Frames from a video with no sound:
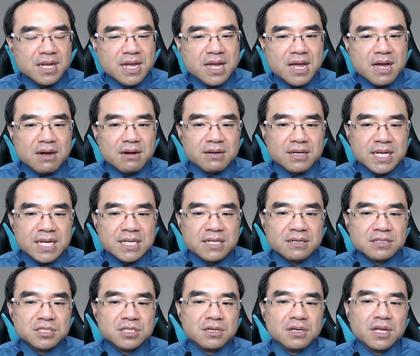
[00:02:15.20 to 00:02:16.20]
An
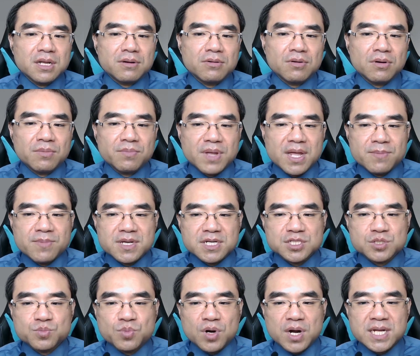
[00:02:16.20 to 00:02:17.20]
integer literal may be
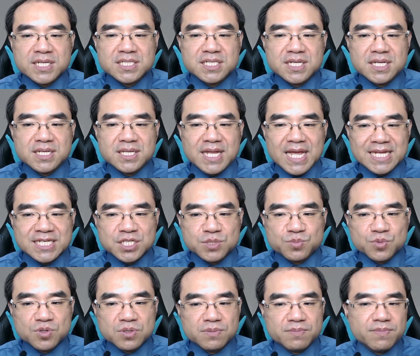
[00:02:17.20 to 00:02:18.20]
expressed in
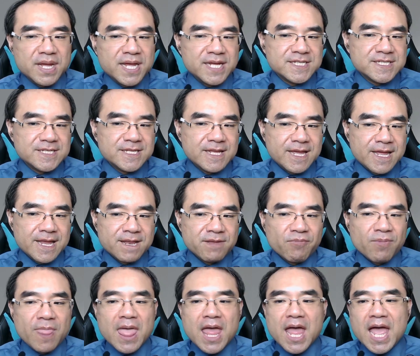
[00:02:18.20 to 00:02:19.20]
decimal, base 10,
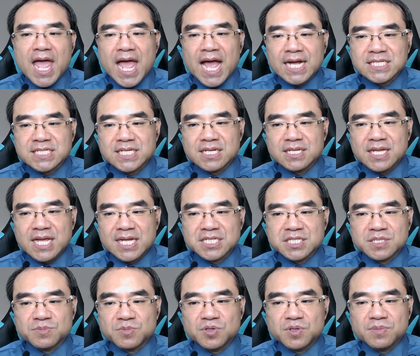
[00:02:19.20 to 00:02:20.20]

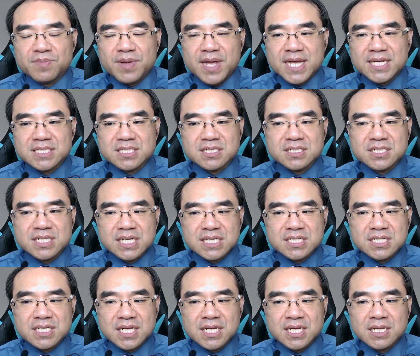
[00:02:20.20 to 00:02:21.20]
hexadecimal, base
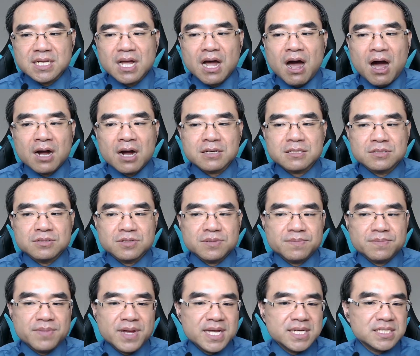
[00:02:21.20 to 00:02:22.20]
16, octal,
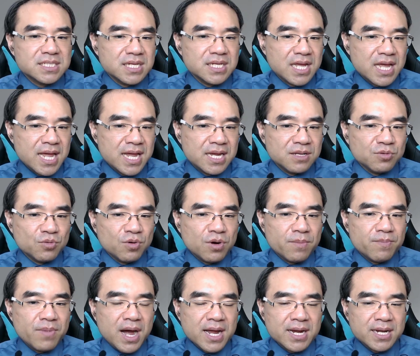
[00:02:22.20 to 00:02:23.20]
base 8, or
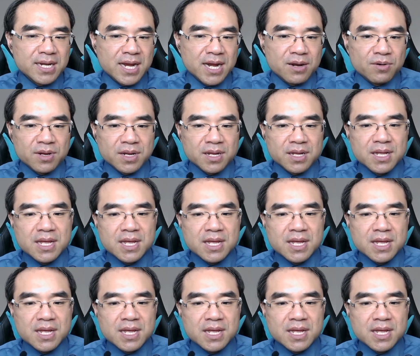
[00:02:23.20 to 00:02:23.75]
binary.